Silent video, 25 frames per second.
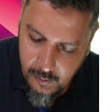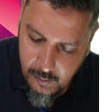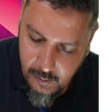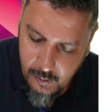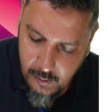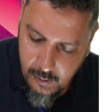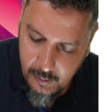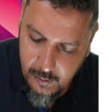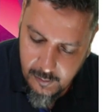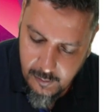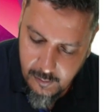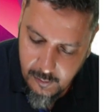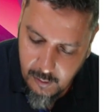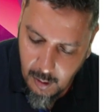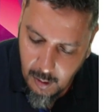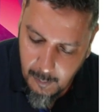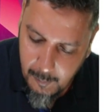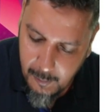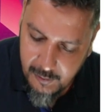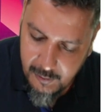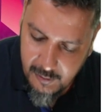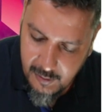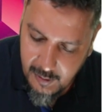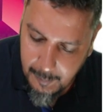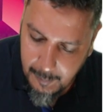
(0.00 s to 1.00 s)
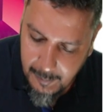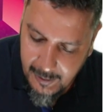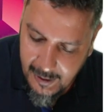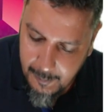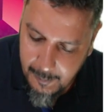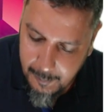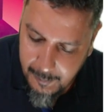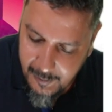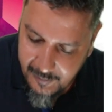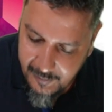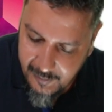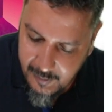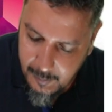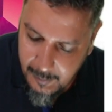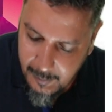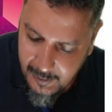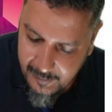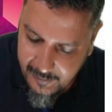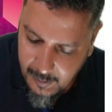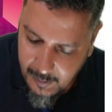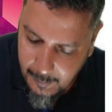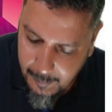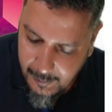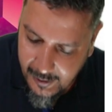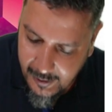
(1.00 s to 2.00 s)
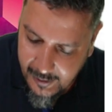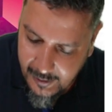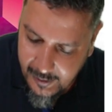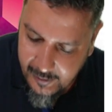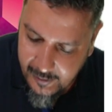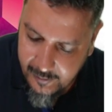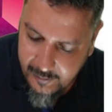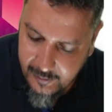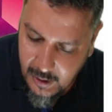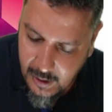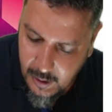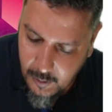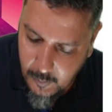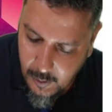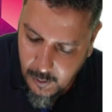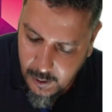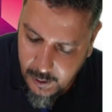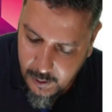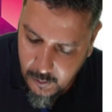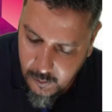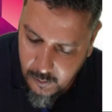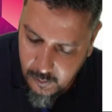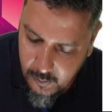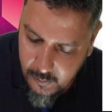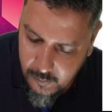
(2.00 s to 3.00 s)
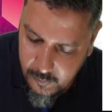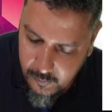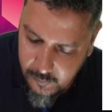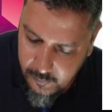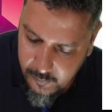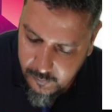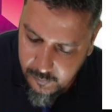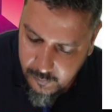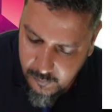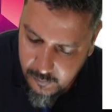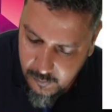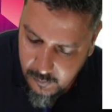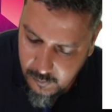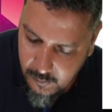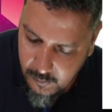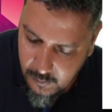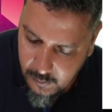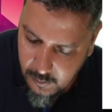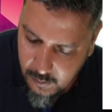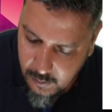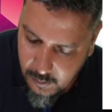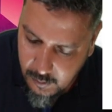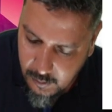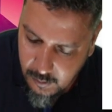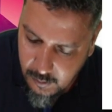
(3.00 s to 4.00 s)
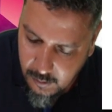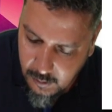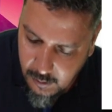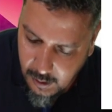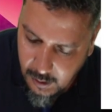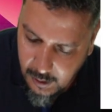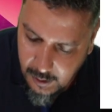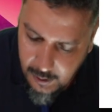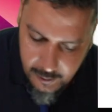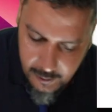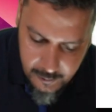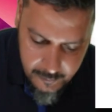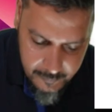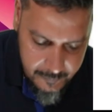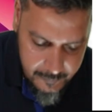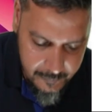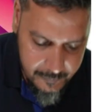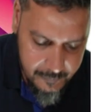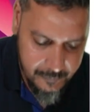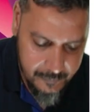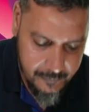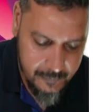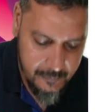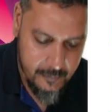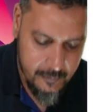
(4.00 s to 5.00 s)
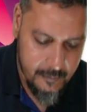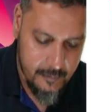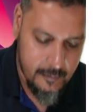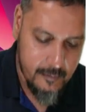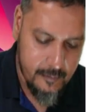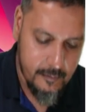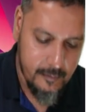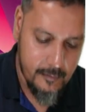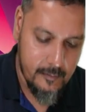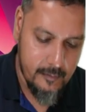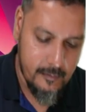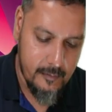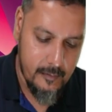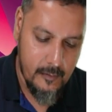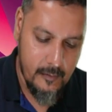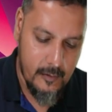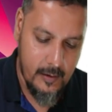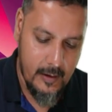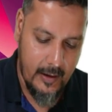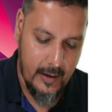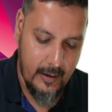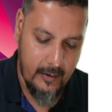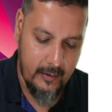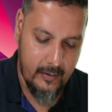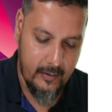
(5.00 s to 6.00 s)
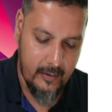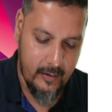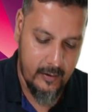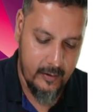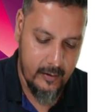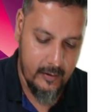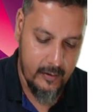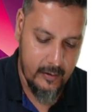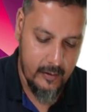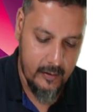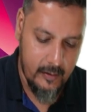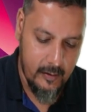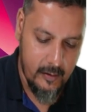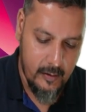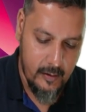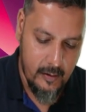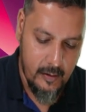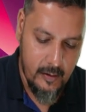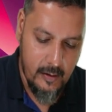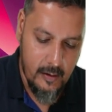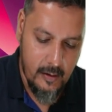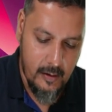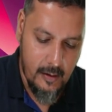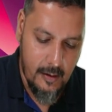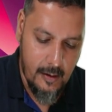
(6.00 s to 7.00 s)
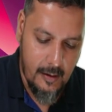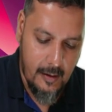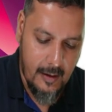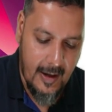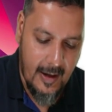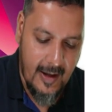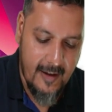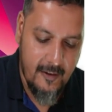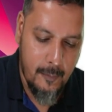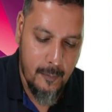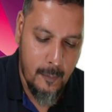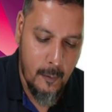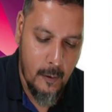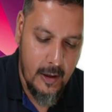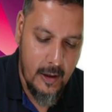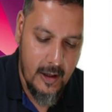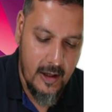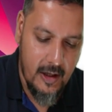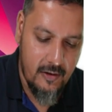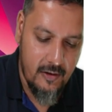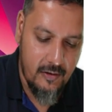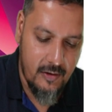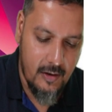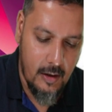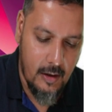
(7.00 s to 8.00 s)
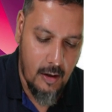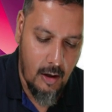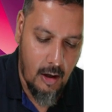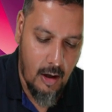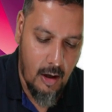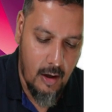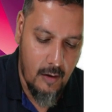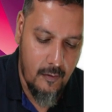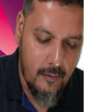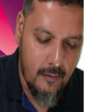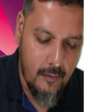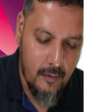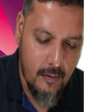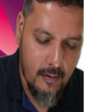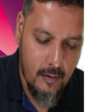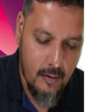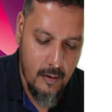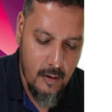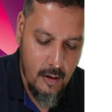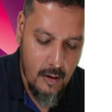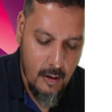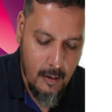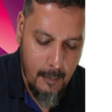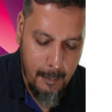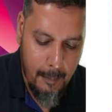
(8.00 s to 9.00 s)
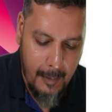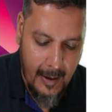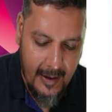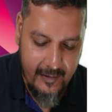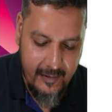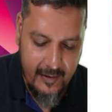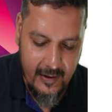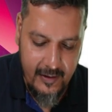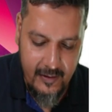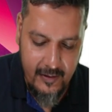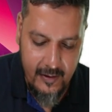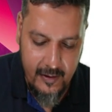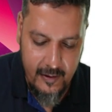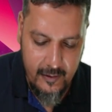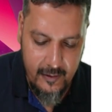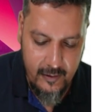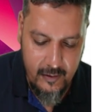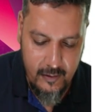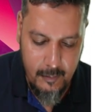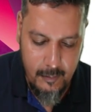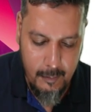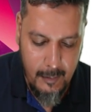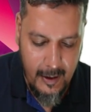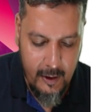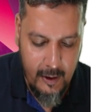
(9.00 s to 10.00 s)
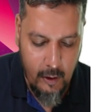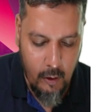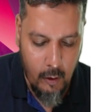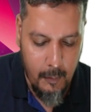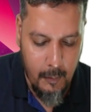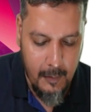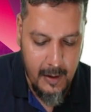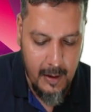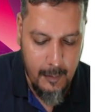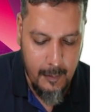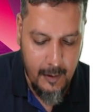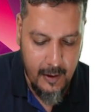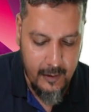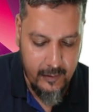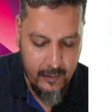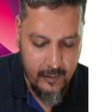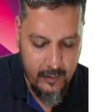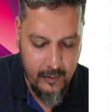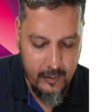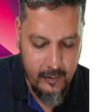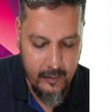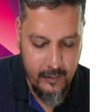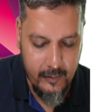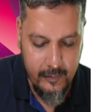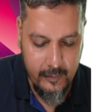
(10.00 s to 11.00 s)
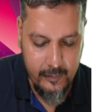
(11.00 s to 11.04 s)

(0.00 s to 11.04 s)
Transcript: This is composite supply, and principal supply is equal to card. Next, transportation of passengers by omnibus